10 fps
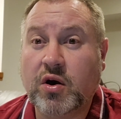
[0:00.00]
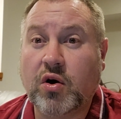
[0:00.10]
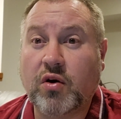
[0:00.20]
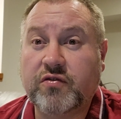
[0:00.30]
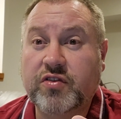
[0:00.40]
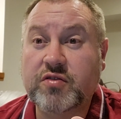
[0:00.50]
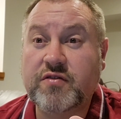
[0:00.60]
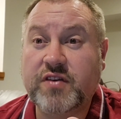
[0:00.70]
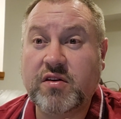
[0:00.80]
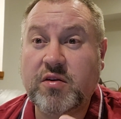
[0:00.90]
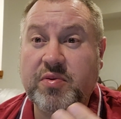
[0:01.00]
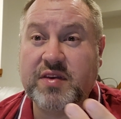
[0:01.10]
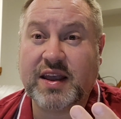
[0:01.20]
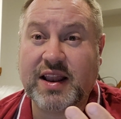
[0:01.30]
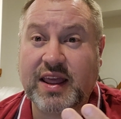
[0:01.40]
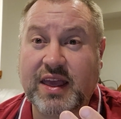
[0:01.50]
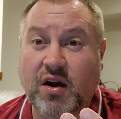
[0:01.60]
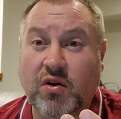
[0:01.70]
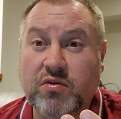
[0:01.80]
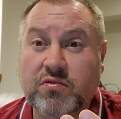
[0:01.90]
of 2 of you who particularly get
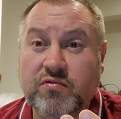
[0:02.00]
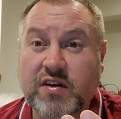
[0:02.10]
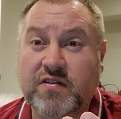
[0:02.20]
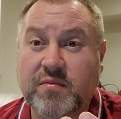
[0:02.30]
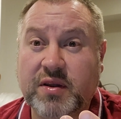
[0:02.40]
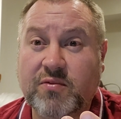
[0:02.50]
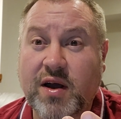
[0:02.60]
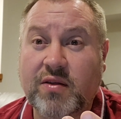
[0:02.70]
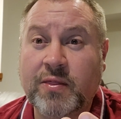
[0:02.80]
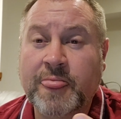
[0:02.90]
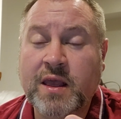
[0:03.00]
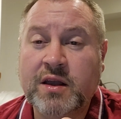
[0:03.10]
on reasonably well,